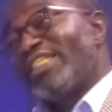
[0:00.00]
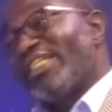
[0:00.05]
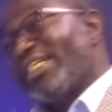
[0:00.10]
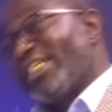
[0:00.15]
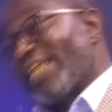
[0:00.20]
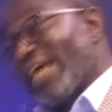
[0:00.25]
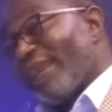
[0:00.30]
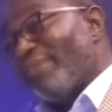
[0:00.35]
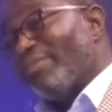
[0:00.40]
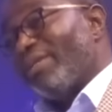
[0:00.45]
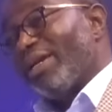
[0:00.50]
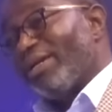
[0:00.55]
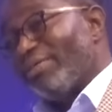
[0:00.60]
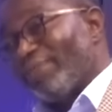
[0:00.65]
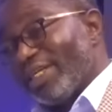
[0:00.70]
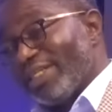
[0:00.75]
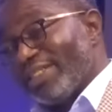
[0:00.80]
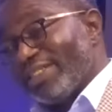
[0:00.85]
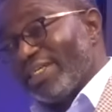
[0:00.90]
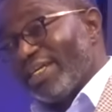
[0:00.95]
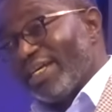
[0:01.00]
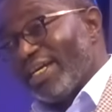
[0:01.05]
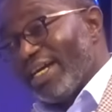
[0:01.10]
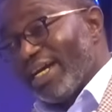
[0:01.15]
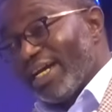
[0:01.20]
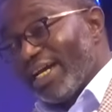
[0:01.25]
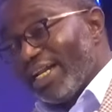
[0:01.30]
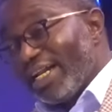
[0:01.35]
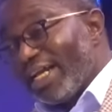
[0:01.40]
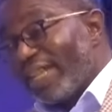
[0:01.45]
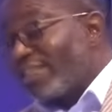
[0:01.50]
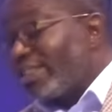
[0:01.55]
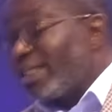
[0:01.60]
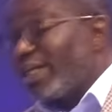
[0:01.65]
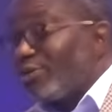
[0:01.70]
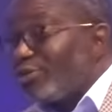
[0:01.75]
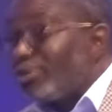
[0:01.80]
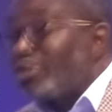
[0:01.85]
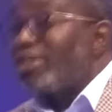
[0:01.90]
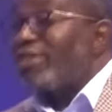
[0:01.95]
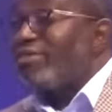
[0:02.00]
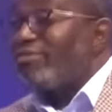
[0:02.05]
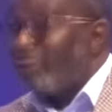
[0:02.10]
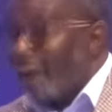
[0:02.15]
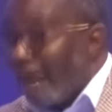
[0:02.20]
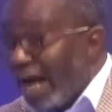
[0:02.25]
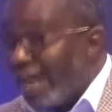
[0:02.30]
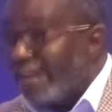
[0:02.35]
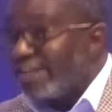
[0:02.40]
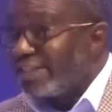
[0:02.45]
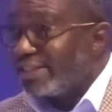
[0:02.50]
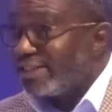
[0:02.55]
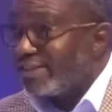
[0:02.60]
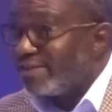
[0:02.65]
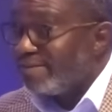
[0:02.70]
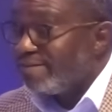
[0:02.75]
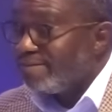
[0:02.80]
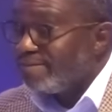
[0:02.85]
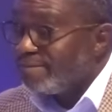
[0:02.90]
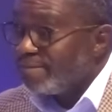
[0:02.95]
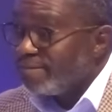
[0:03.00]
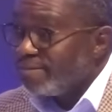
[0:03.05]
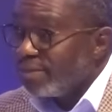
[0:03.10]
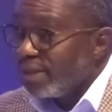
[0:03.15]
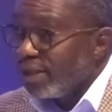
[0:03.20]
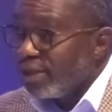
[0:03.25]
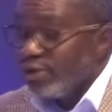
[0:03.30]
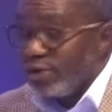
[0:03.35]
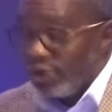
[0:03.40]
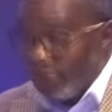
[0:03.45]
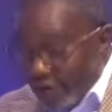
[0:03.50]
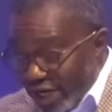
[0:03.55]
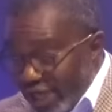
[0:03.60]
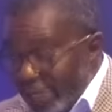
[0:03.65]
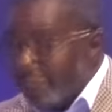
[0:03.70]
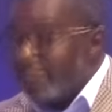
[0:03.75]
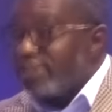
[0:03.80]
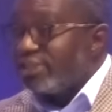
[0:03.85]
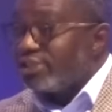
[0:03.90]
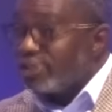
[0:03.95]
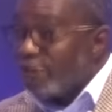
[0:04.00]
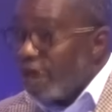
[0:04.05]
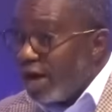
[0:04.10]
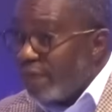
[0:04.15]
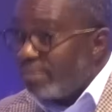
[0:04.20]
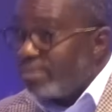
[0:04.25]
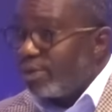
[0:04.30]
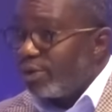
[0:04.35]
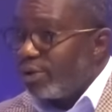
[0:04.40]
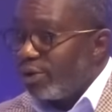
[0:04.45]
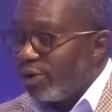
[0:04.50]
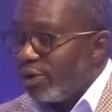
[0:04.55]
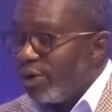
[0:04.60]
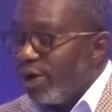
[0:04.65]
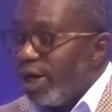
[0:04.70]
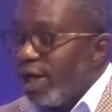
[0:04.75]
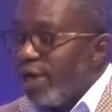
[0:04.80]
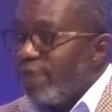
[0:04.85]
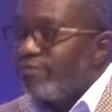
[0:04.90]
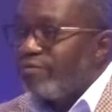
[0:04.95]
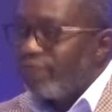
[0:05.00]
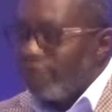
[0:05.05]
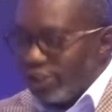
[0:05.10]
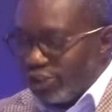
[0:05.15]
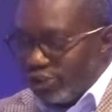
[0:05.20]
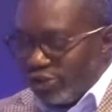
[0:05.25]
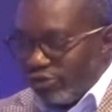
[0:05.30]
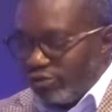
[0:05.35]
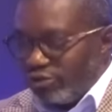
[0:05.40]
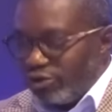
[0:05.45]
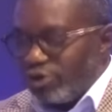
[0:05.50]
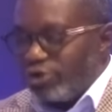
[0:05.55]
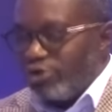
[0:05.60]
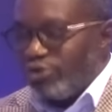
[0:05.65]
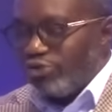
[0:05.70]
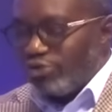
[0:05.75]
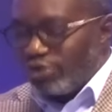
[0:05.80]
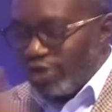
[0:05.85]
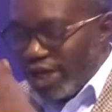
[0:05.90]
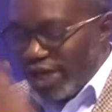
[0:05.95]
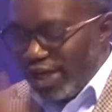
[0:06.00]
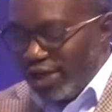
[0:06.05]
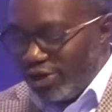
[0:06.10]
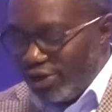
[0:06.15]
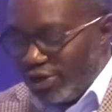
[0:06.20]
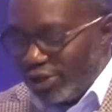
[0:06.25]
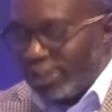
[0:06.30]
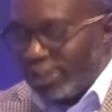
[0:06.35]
time limits that's a losing fight you're already in trouble. First of all, you cannot